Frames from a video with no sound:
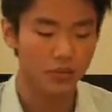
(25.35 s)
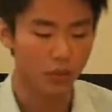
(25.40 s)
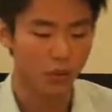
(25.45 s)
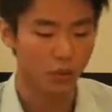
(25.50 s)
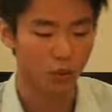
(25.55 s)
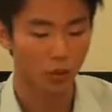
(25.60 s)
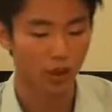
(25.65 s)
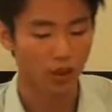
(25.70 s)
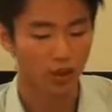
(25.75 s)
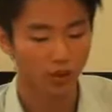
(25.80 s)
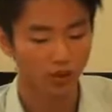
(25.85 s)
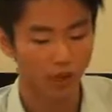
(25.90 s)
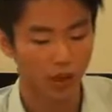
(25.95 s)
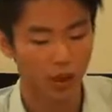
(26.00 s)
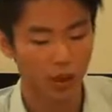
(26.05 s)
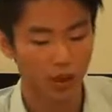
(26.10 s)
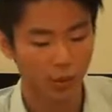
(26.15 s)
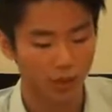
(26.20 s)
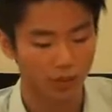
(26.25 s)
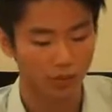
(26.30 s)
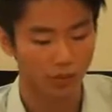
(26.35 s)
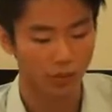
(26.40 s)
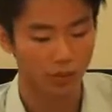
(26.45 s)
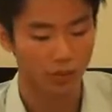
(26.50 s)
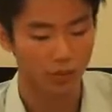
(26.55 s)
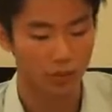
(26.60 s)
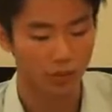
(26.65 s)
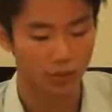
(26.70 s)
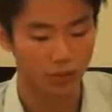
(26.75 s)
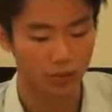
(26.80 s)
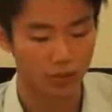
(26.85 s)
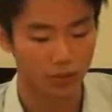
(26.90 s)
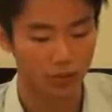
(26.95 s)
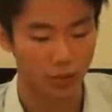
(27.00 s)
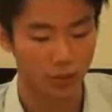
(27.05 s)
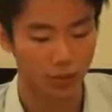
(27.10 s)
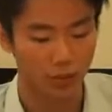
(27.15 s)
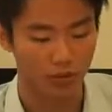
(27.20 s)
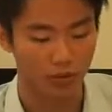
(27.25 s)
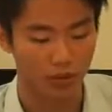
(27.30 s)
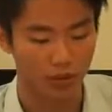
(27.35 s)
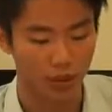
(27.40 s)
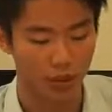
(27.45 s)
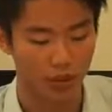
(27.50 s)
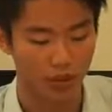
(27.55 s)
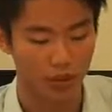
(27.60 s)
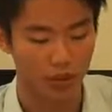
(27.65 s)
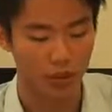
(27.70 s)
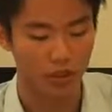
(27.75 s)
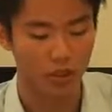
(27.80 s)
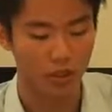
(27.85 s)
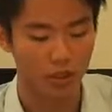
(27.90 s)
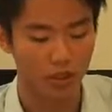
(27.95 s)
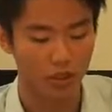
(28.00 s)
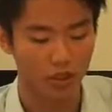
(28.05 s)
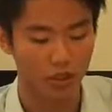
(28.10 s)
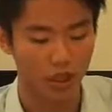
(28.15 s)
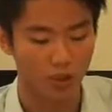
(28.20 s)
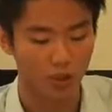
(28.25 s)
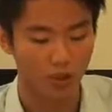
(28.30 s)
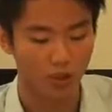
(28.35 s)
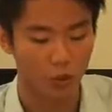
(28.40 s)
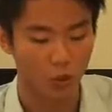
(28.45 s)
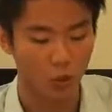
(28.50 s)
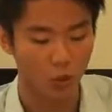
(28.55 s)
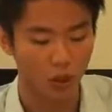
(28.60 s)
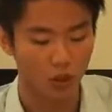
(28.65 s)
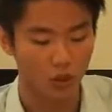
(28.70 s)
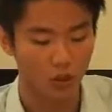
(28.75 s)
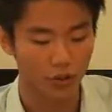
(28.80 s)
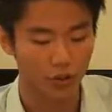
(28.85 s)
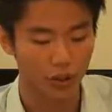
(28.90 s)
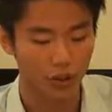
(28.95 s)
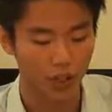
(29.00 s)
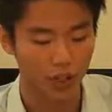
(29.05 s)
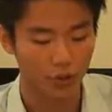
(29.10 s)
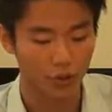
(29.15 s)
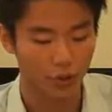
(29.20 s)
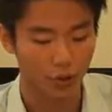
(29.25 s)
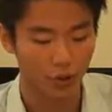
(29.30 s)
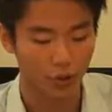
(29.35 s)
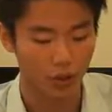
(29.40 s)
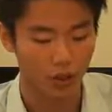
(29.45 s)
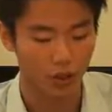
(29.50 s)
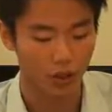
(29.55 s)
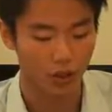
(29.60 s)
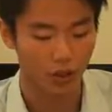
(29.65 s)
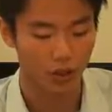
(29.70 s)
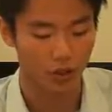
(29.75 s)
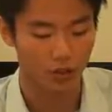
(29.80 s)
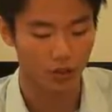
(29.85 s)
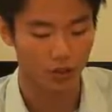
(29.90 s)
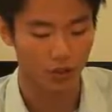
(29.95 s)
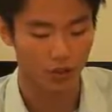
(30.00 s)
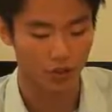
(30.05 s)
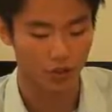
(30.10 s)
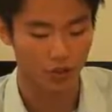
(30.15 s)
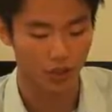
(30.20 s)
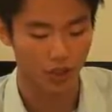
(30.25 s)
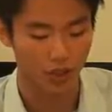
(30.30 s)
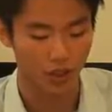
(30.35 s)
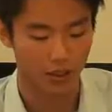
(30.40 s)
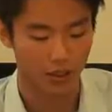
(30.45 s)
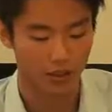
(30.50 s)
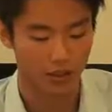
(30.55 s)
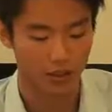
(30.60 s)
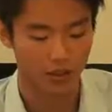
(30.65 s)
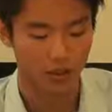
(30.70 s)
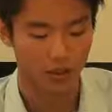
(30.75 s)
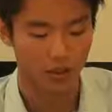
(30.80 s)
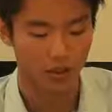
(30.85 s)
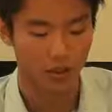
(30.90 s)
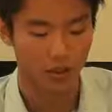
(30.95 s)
And well, there I was in my greatest moment of loss, staring so wondering at rows and columns of streetlights.